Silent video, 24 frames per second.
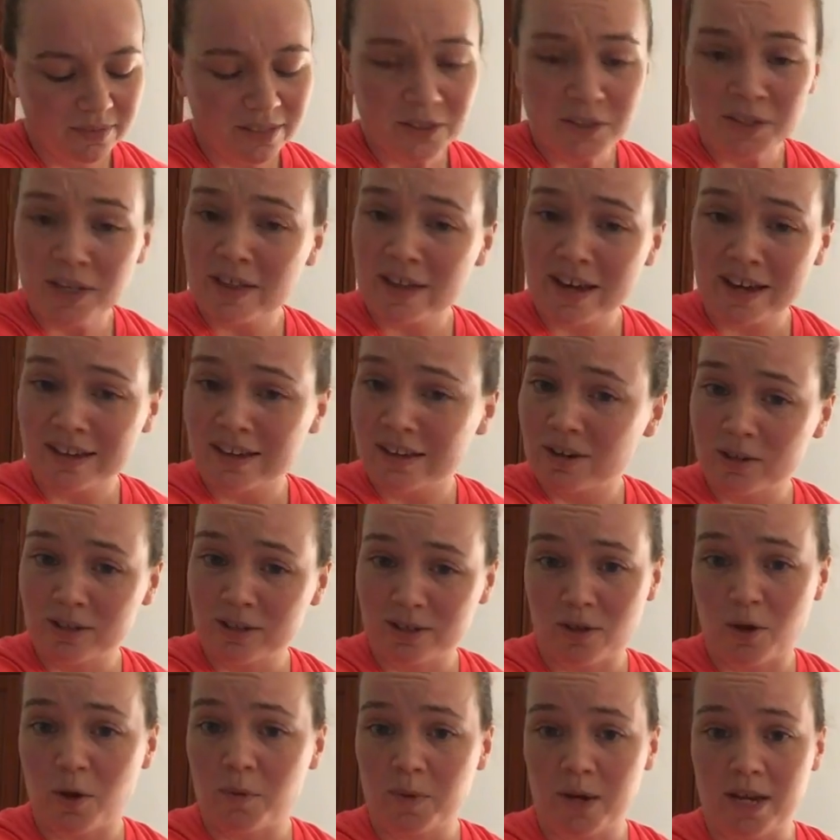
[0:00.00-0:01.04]
That can cause a
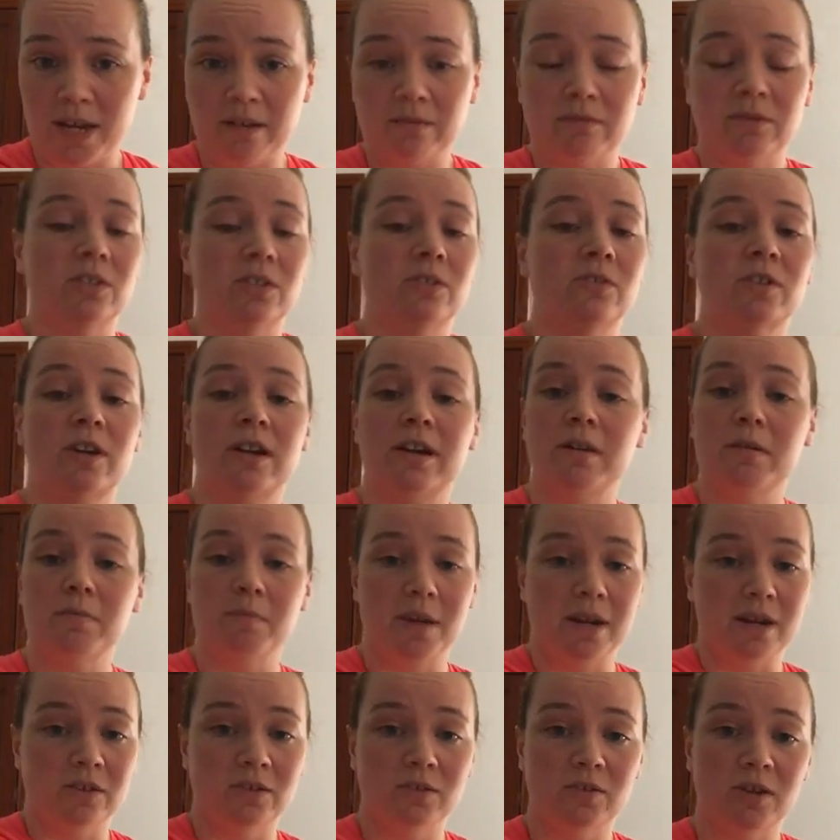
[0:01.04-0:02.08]
lot of pain. Just try to
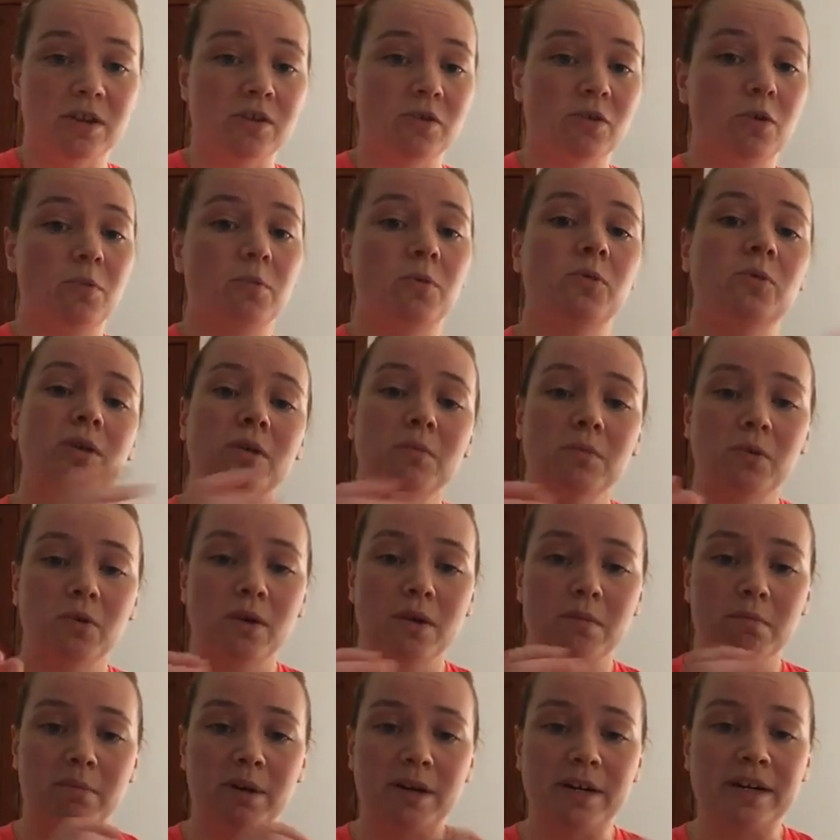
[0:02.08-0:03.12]
bend and straighten your elbow. It can be
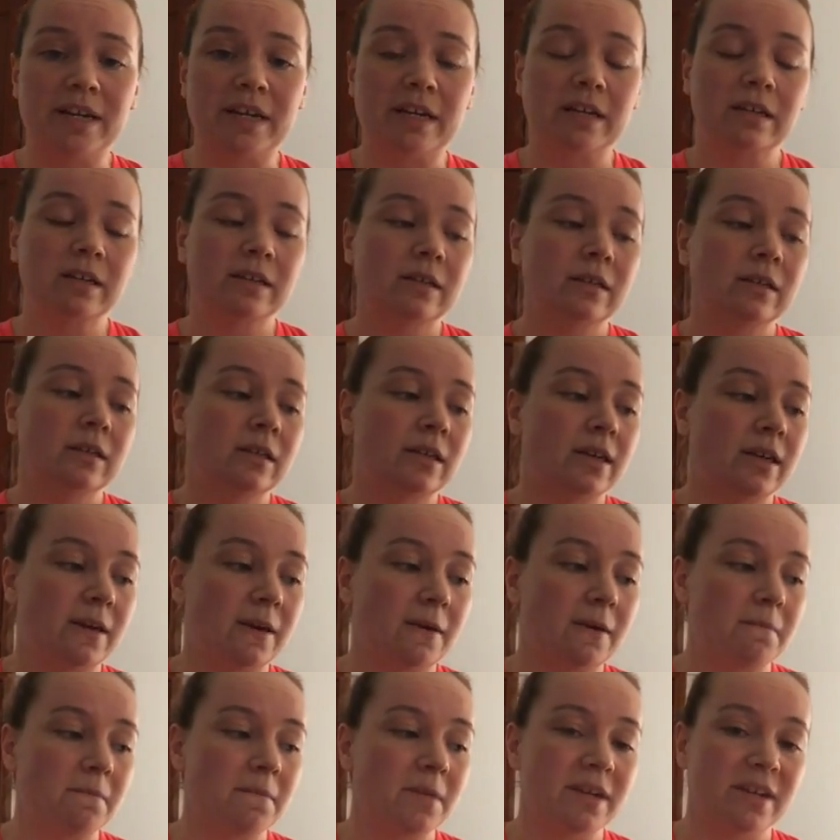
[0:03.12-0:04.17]
quite burny.
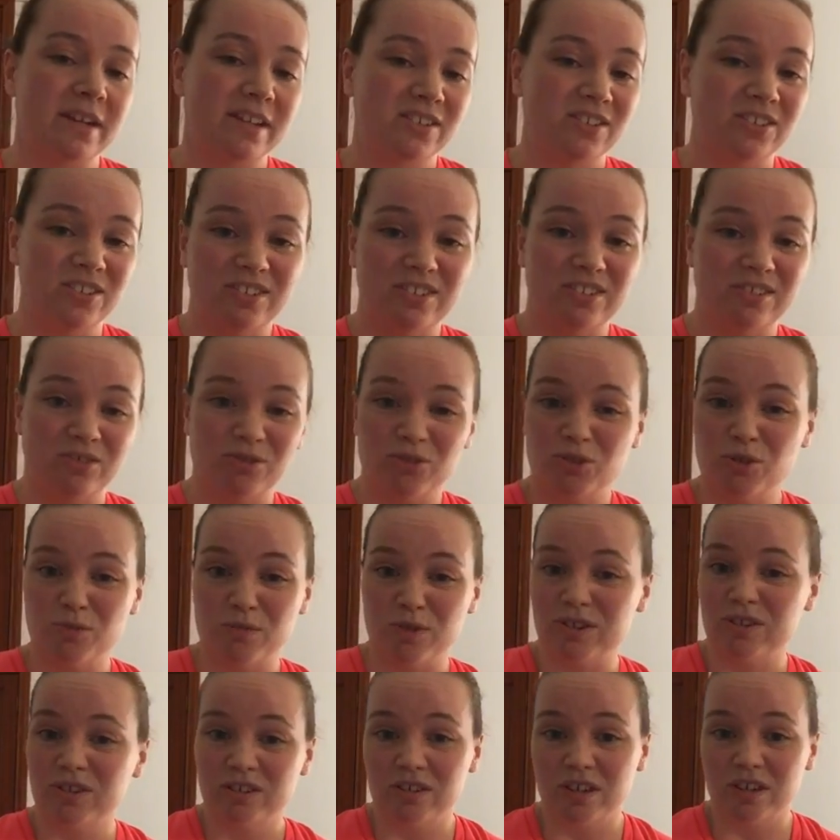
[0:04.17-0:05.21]
And that's just, there's too
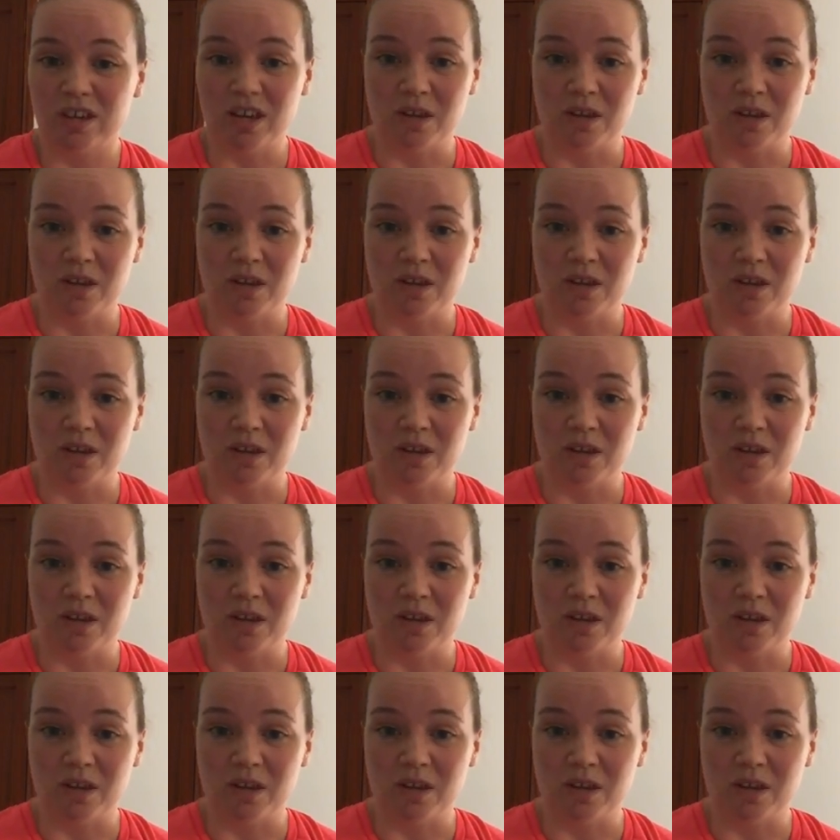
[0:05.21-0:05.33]
much